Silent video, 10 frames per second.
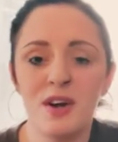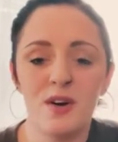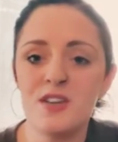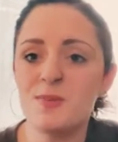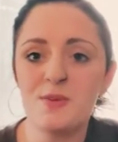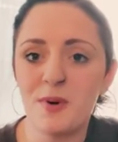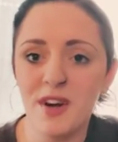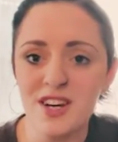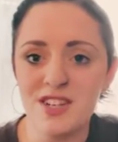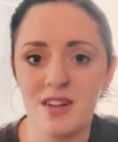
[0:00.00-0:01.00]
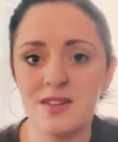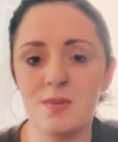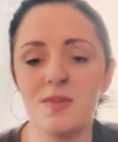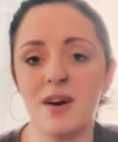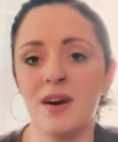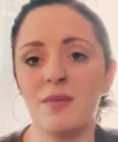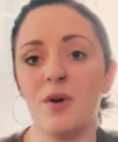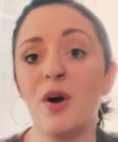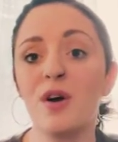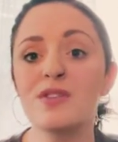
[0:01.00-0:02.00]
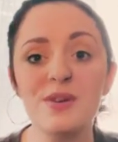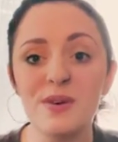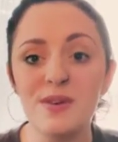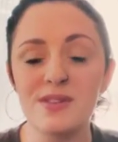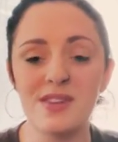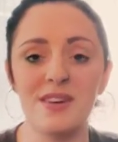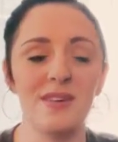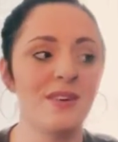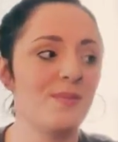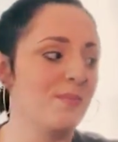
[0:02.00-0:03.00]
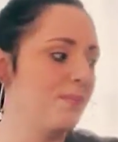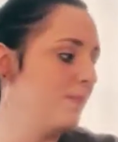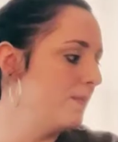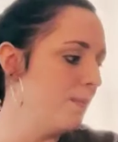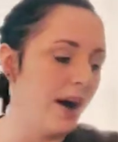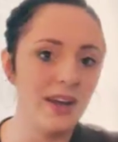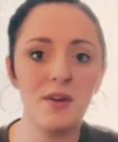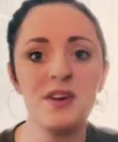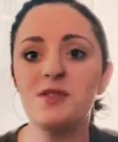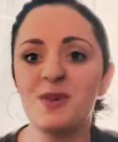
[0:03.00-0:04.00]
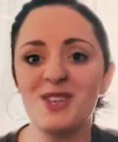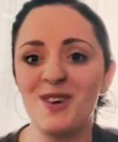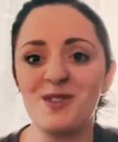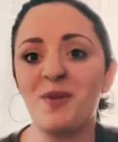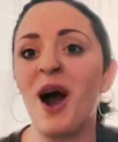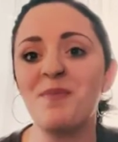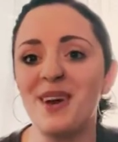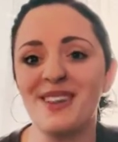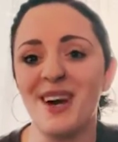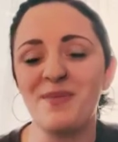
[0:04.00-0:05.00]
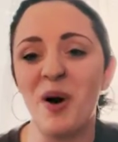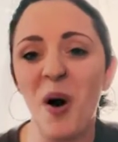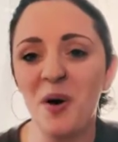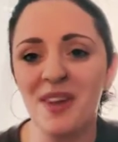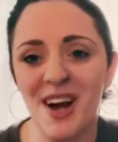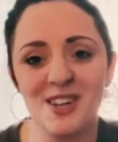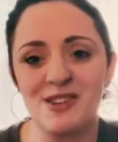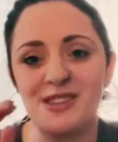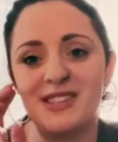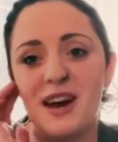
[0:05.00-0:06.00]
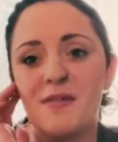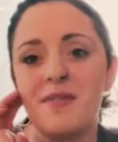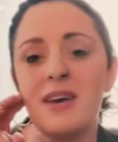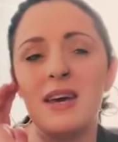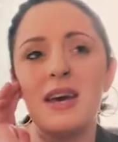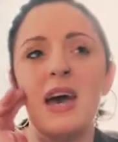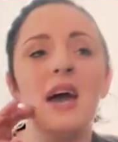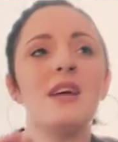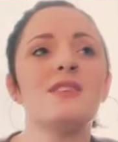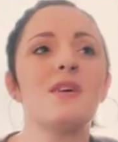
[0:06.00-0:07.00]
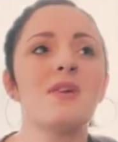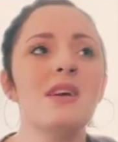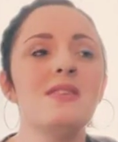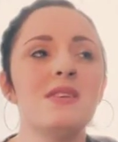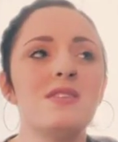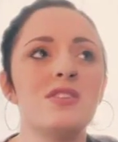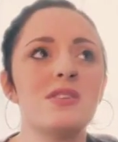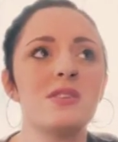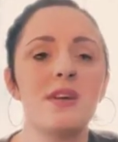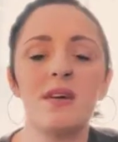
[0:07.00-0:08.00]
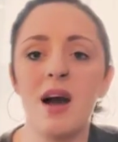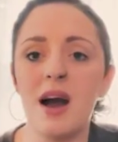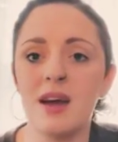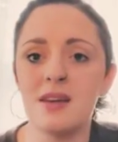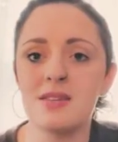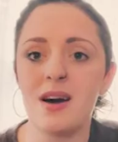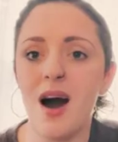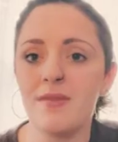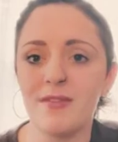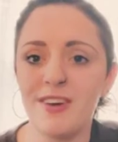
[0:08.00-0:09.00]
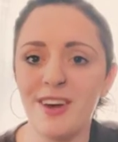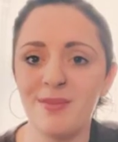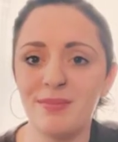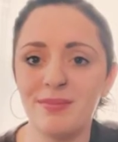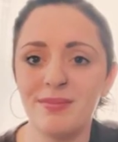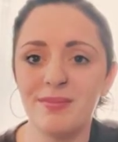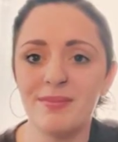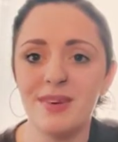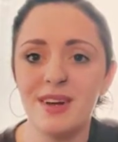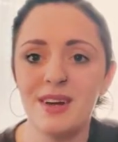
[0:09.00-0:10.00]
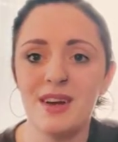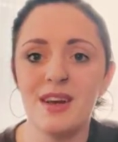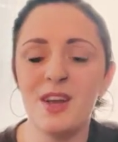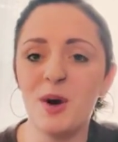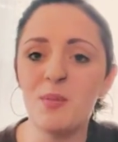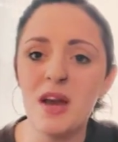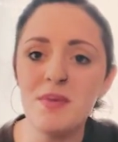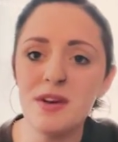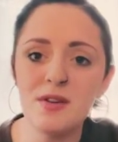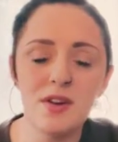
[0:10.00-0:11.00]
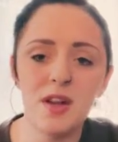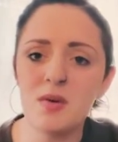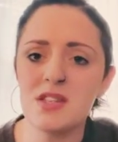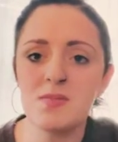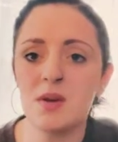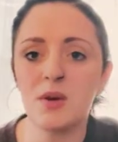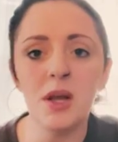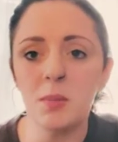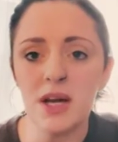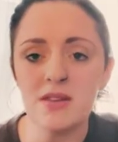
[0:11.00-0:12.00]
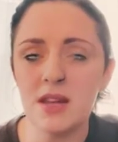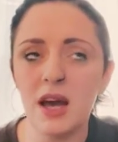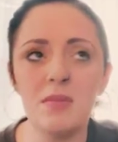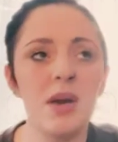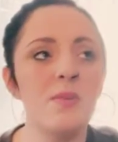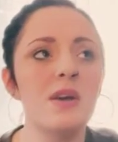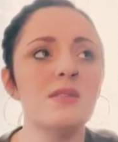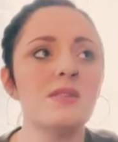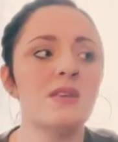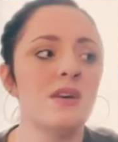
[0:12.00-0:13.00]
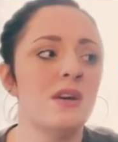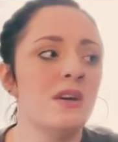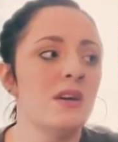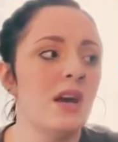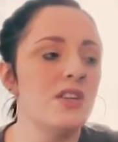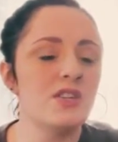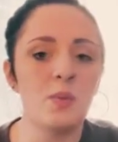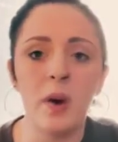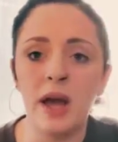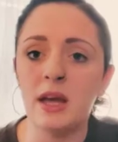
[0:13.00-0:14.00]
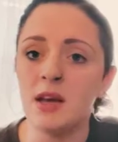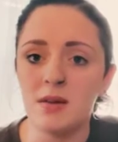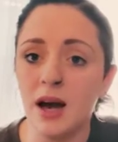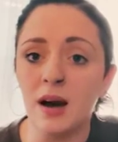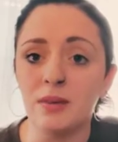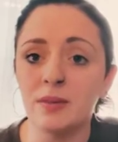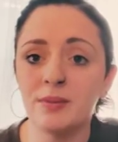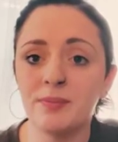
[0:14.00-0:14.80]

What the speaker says: Christmas productions, we've got rehearsals and buying Christmas gifts, wrapping them, all the extra stuff. And it's so easy to just get our eyes off of him. Maybe you're dealing with something really big today. Maybe it's just weighing you down.